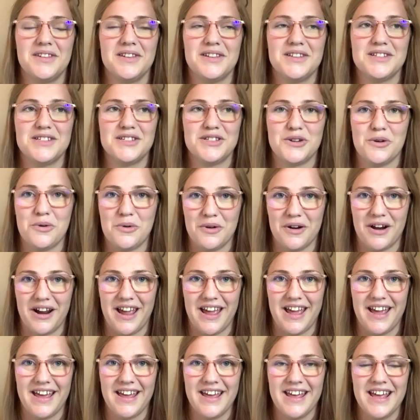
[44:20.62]

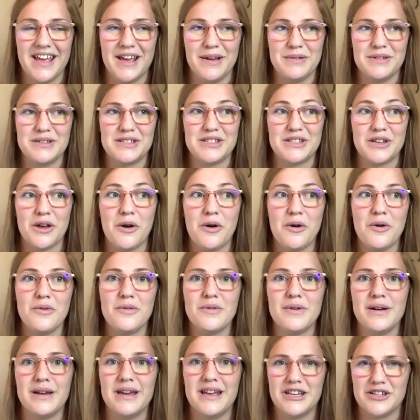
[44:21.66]
story. It was
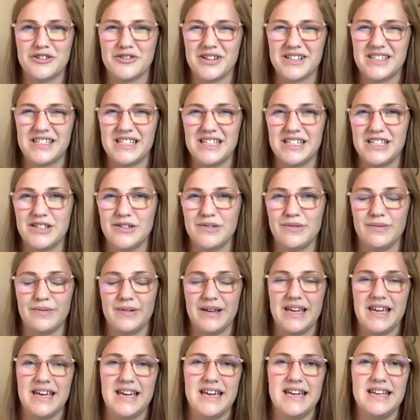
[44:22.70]
so interesting to
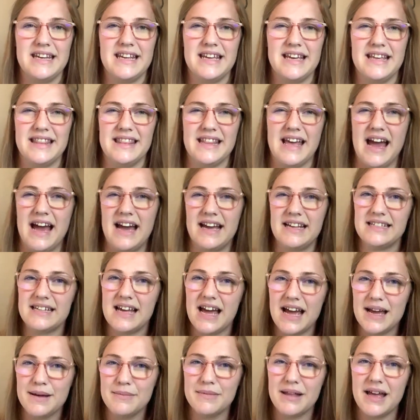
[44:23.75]
read in that
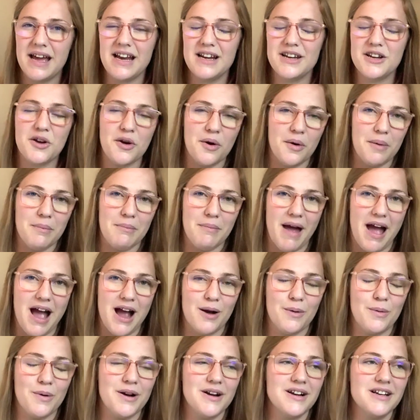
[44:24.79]
timeline going
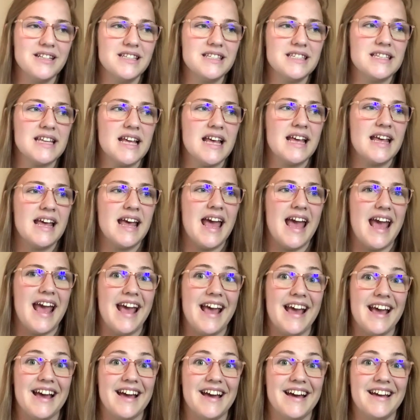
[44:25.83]
backwards.
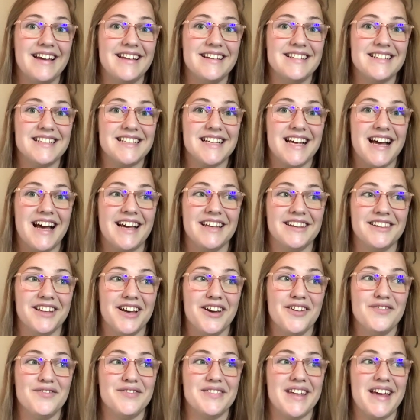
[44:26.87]
And I
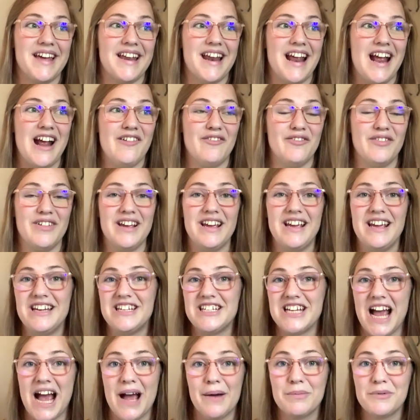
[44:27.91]
love that every
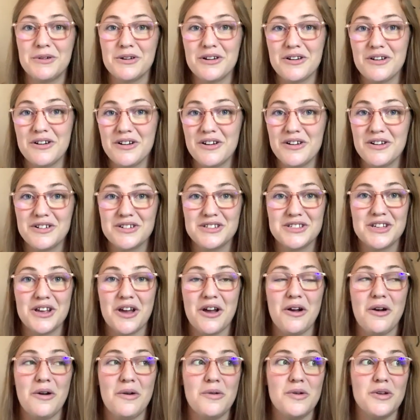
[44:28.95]
chapter or
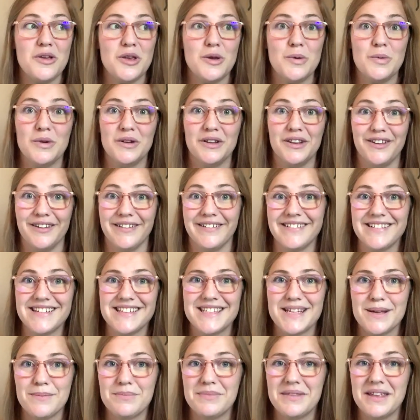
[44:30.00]
so you would learn
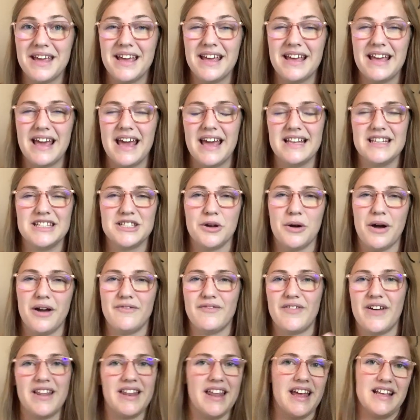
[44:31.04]
something. And so I
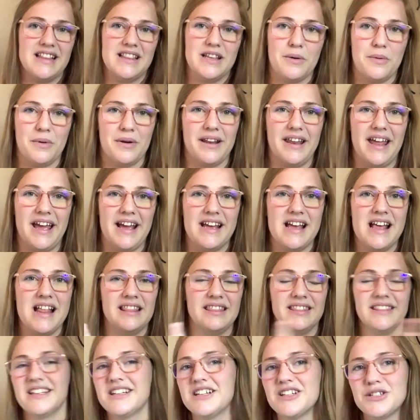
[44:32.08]
felt like there were like
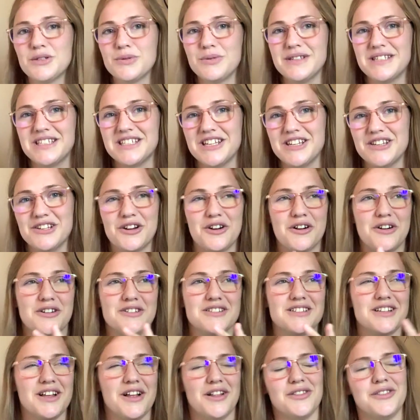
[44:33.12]
little twists and
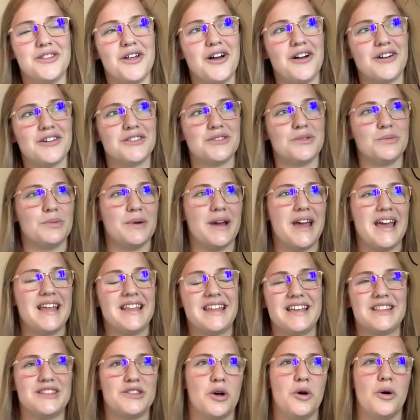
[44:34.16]
turns along the way,
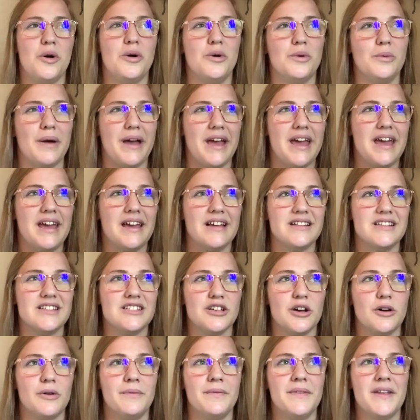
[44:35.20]
like the whole way. And
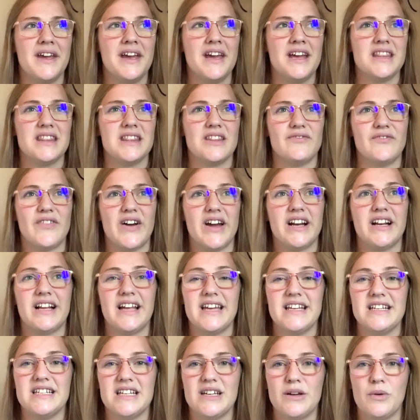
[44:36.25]
so the final
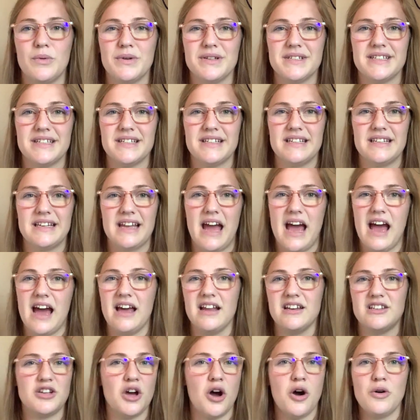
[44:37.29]
ending wasn't
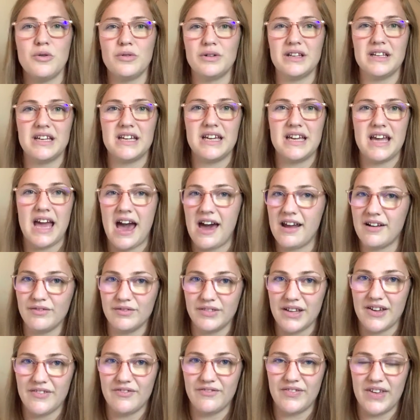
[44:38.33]
totally out of
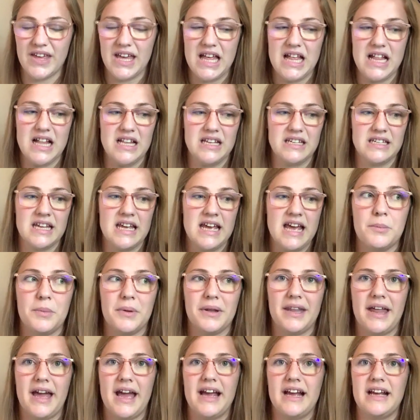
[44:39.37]
left field, but
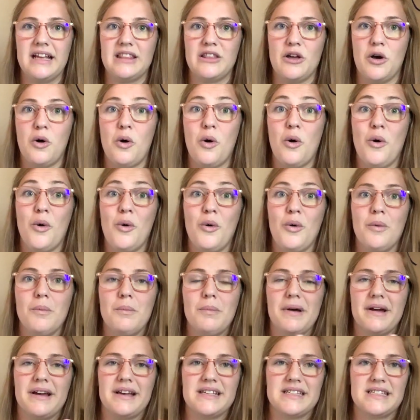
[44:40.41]
like the whole
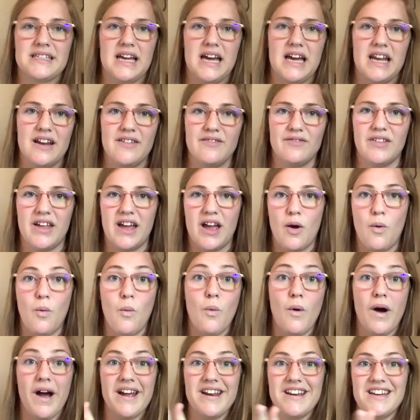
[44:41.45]
book is kind of like
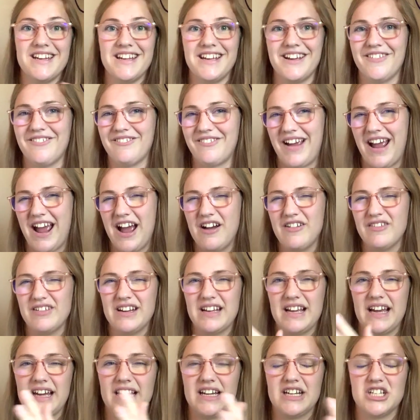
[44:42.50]
winding around
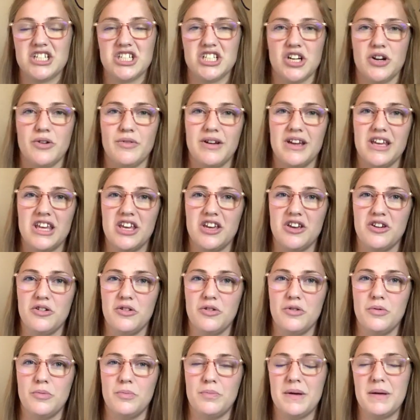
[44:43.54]
and kind of showing
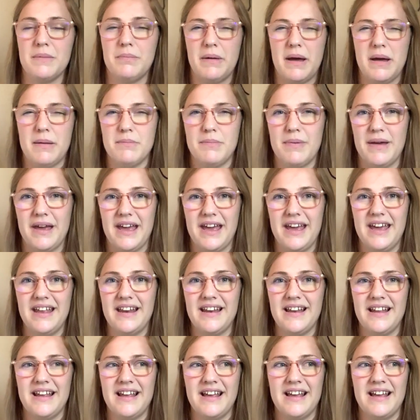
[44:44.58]
you bit by bit,
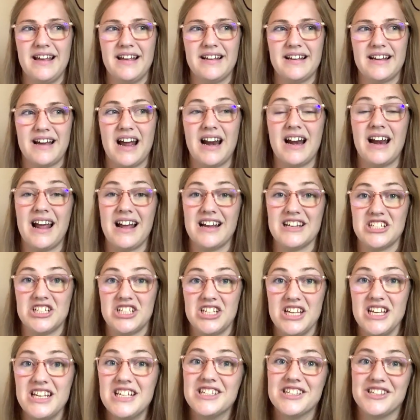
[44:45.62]
kind of as
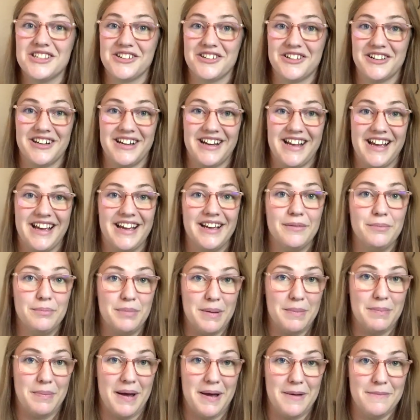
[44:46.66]
she's learning
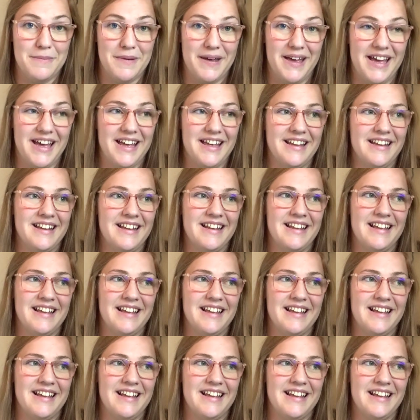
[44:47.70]
bit by bit,